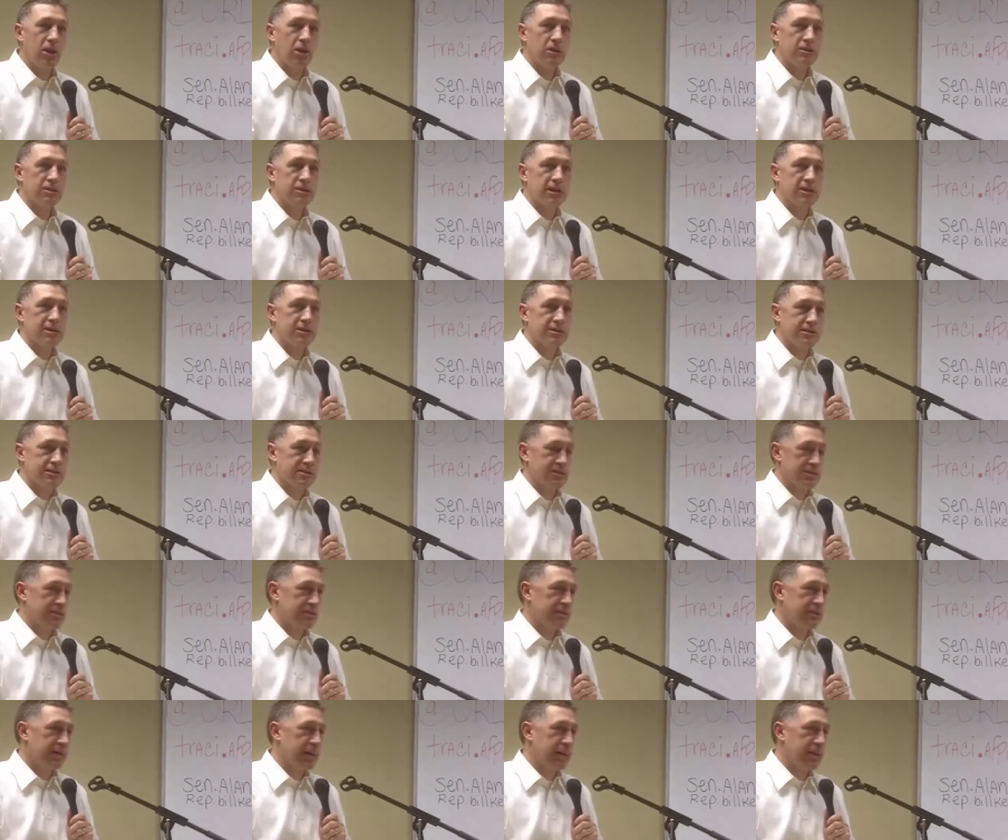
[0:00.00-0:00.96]
politics in
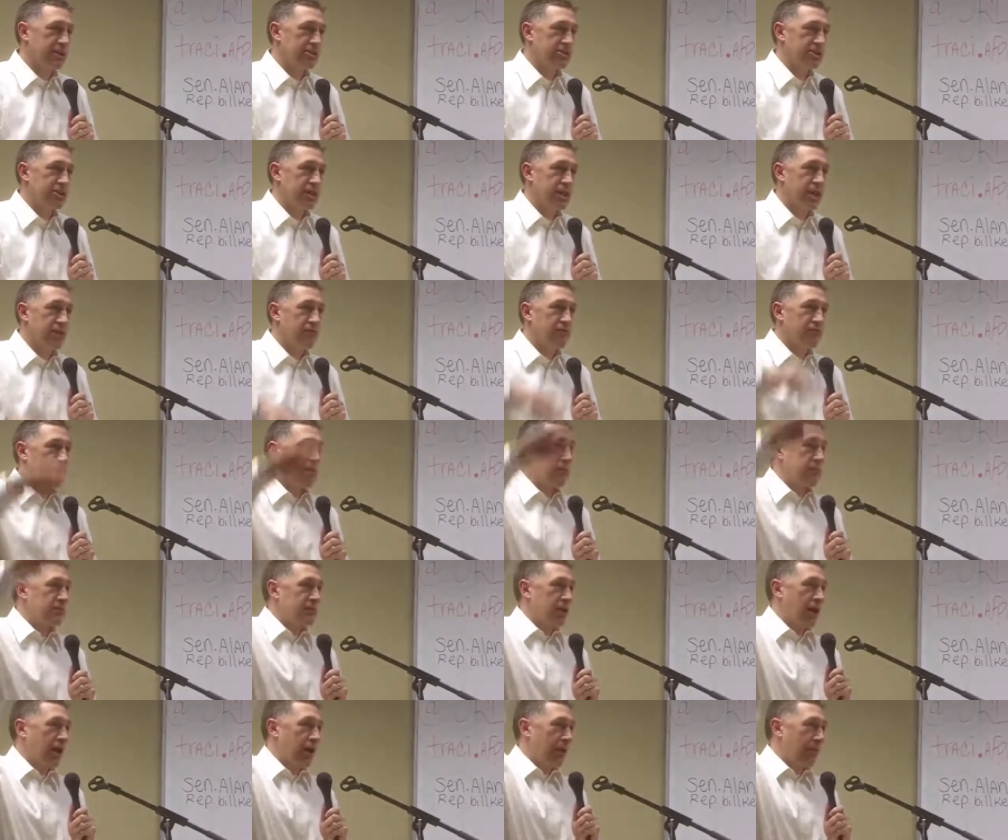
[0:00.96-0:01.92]
this entire state
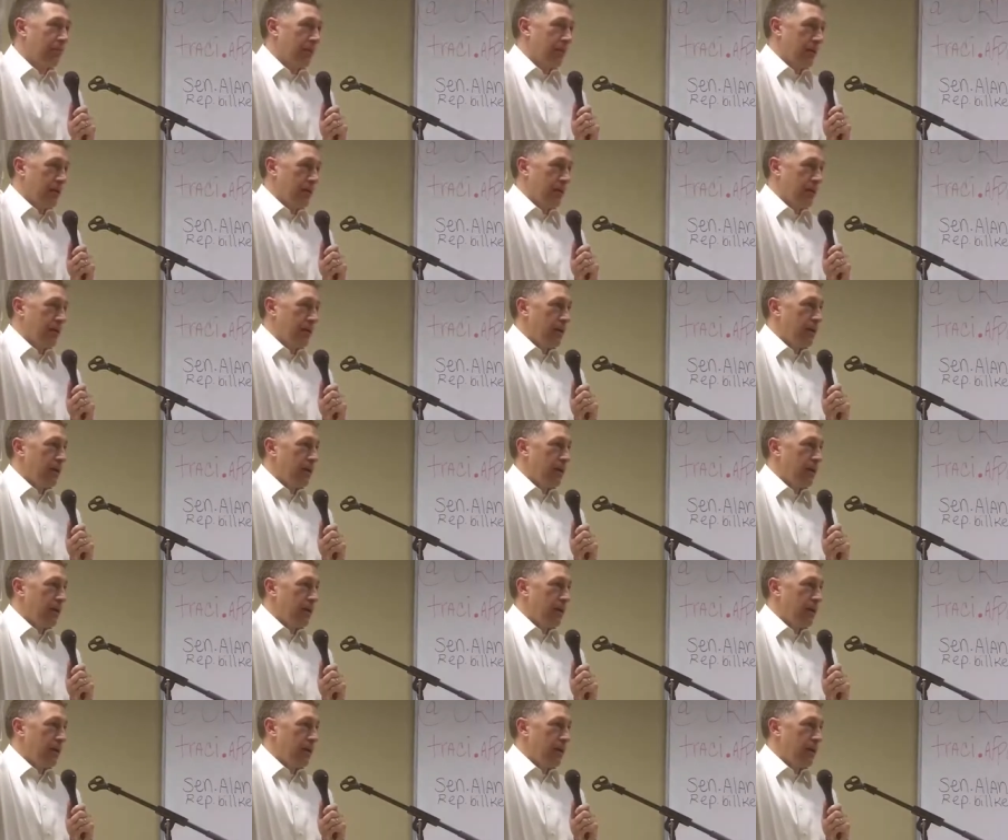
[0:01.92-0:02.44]
from top